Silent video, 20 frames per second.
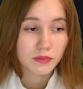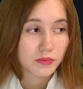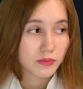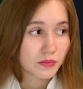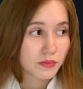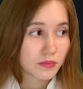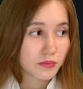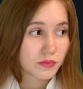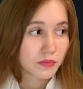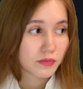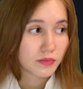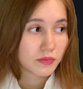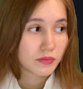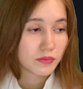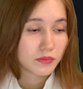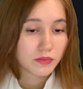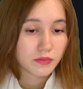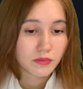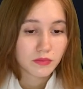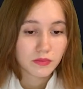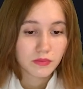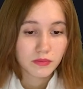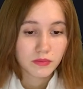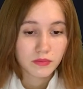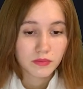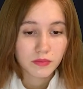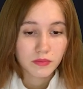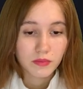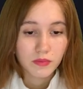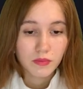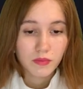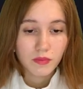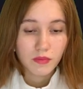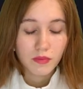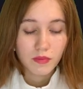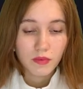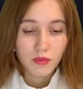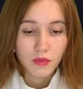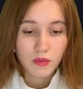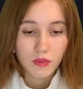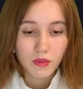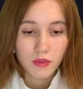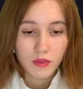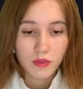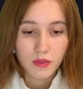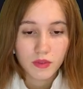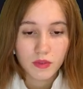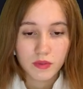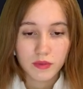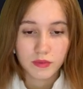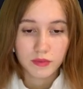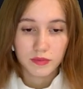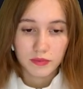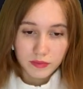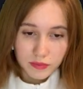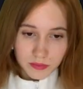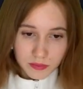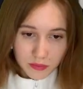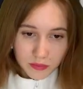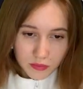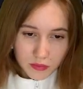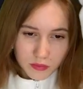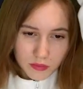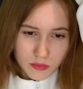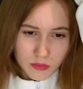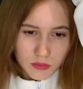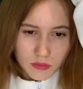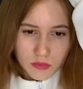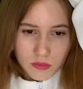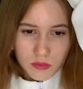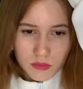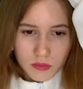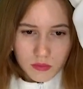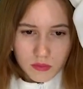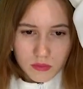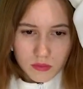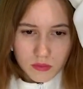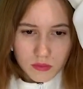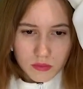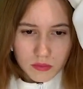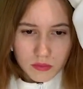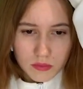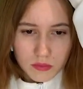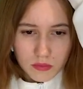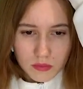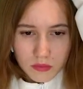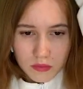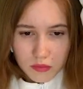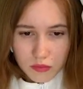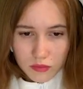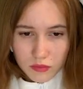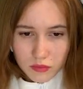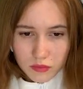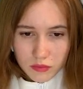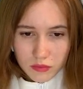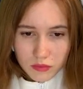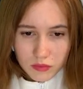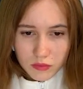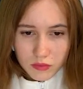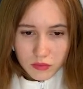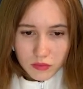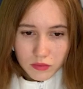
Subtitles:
(no one is talking)